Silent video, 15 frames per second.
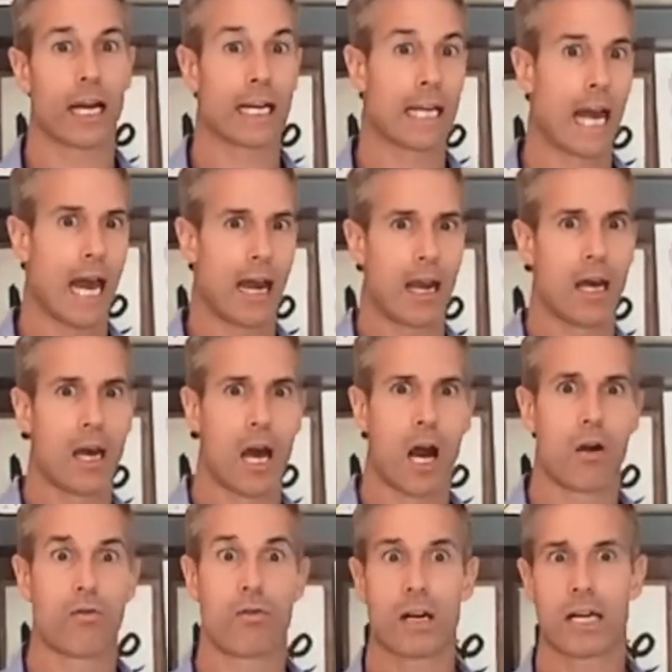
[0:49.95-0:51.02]
Again,
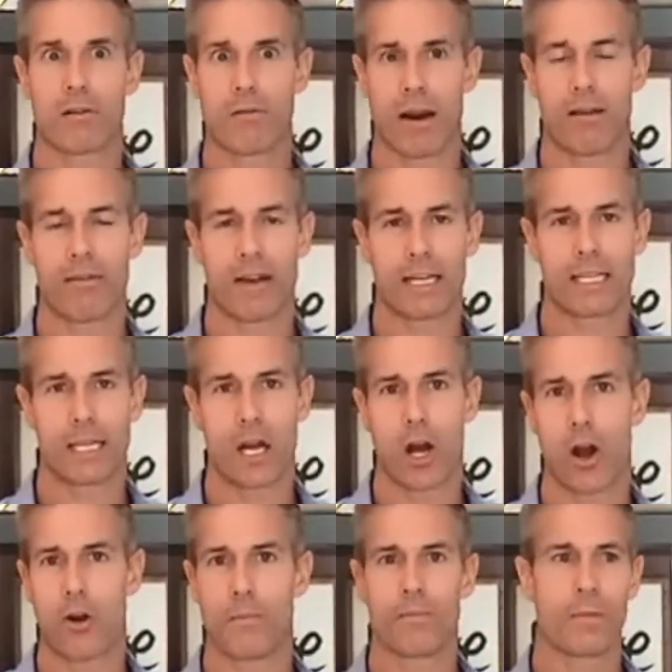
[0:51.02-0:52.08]
a really renovated
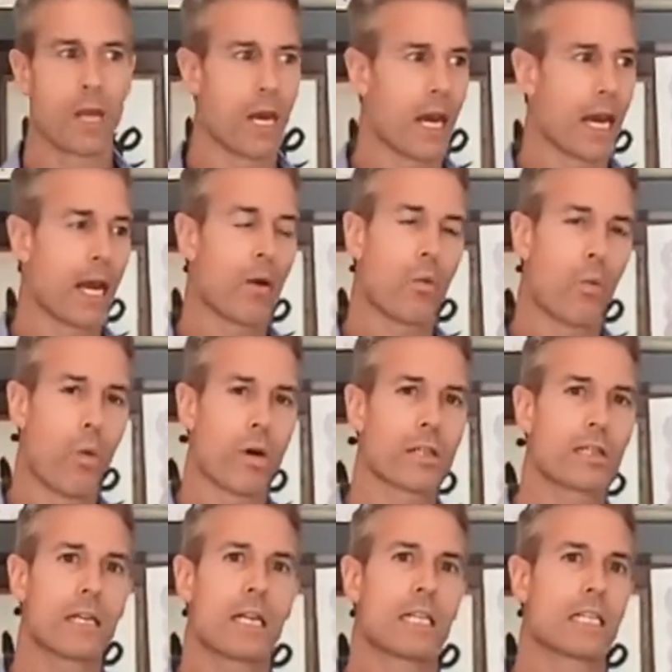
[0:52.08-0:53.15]
home. It
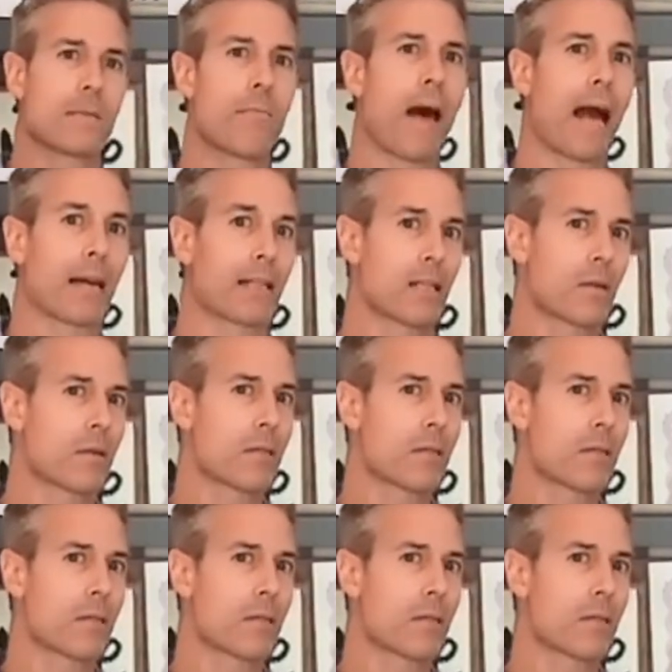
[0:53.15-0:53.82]
wasn't a spec.